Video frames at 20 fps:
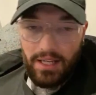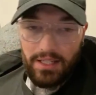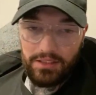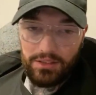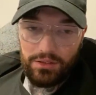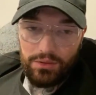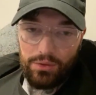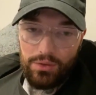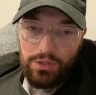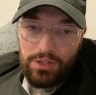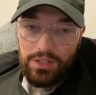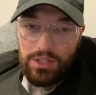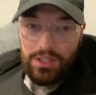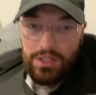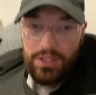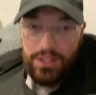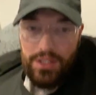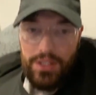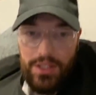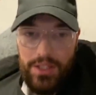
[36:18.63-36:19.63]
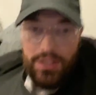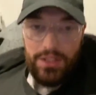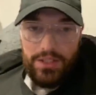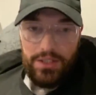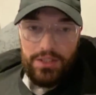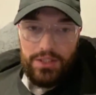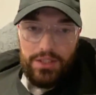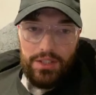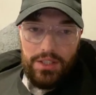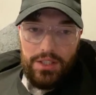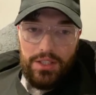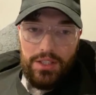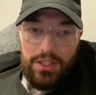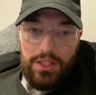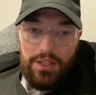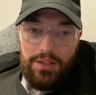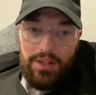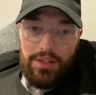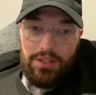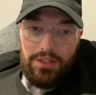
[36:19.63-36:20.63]
sore.
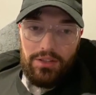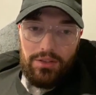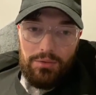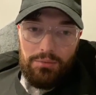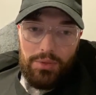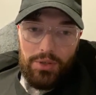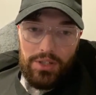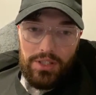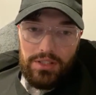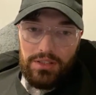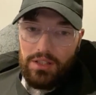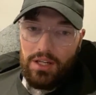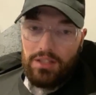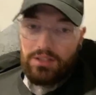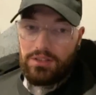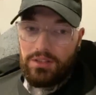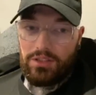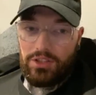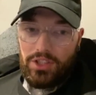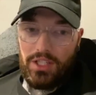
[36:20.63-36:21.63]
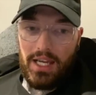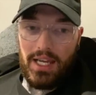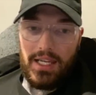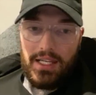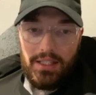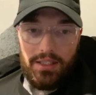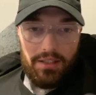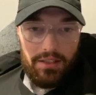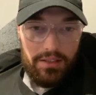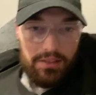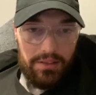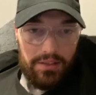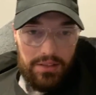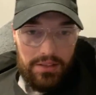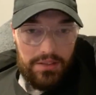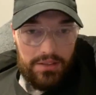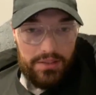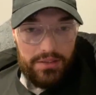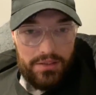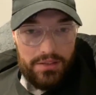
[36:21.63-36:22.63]
And then your body starts to shake and
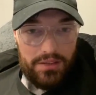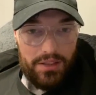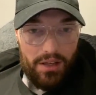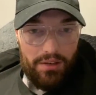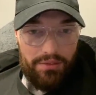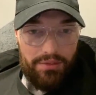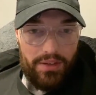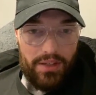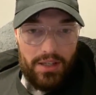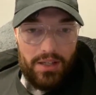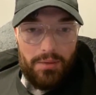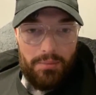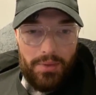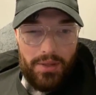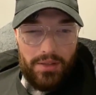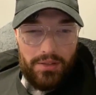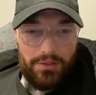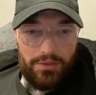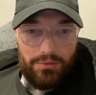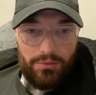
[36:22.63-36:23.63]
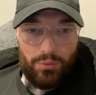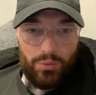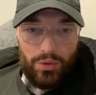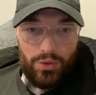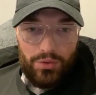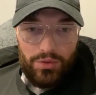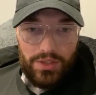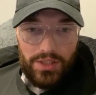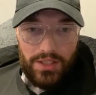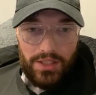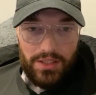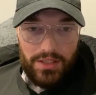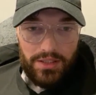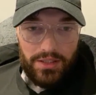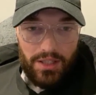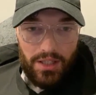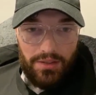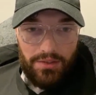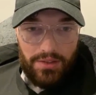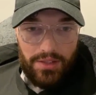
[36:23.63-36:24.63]
start feeling a bit woozy and
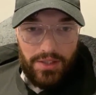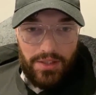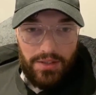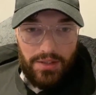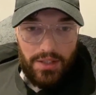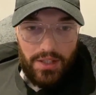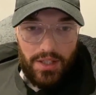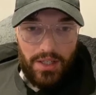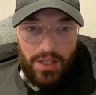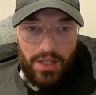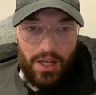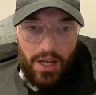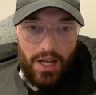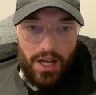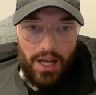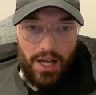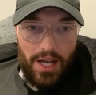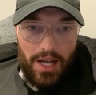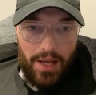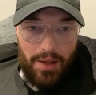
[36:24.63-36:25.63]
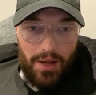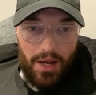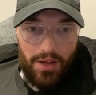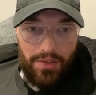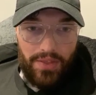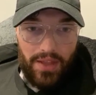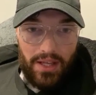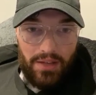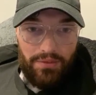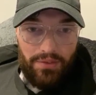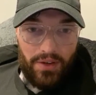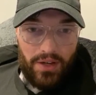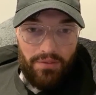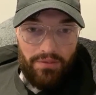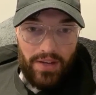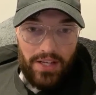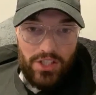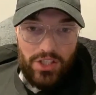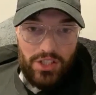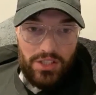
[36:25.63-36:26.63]
stuff. I think for
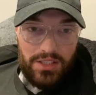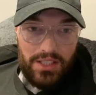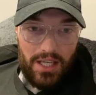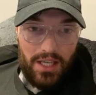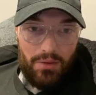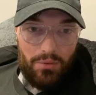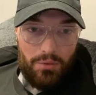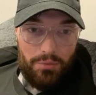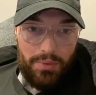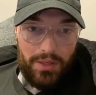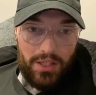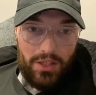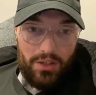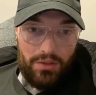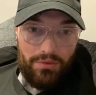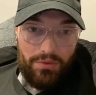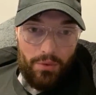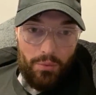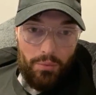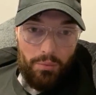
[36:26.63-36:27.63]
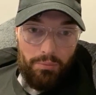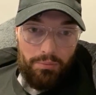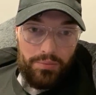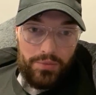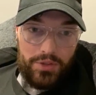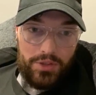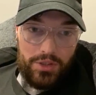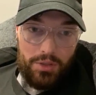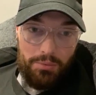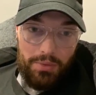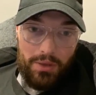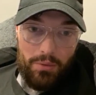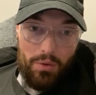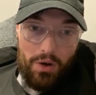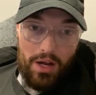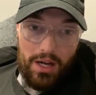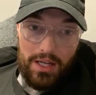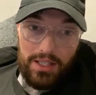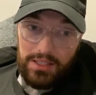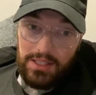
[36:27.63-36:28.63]
conventions it would be good to be
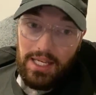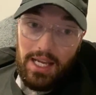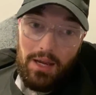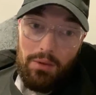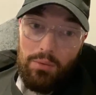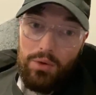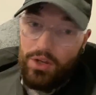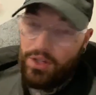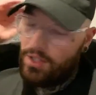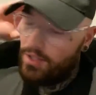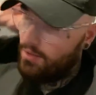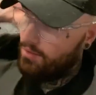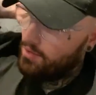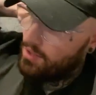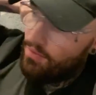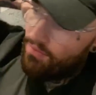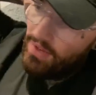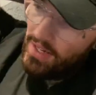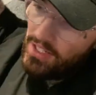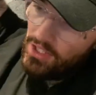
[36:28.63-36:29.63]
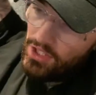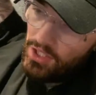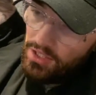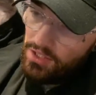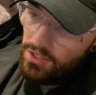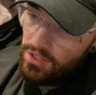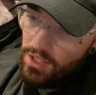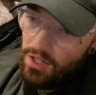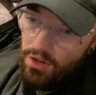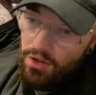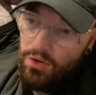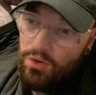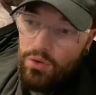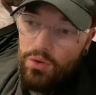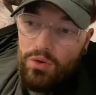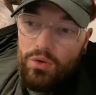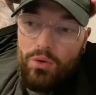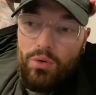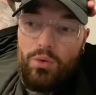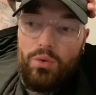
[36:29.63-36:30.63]
wireless. Yeah, it would. Conventions are
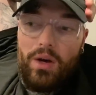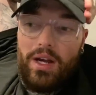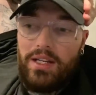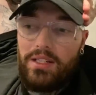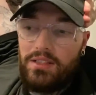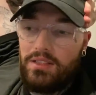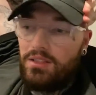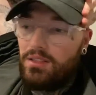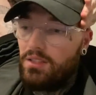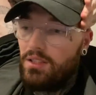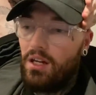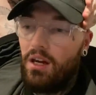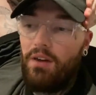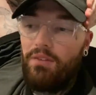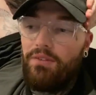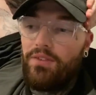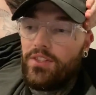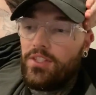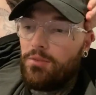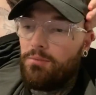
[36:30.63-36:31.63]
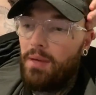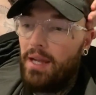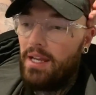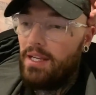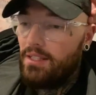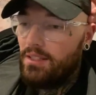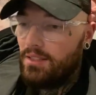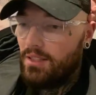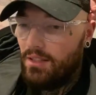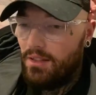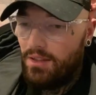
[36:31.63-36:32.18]
always tough for space and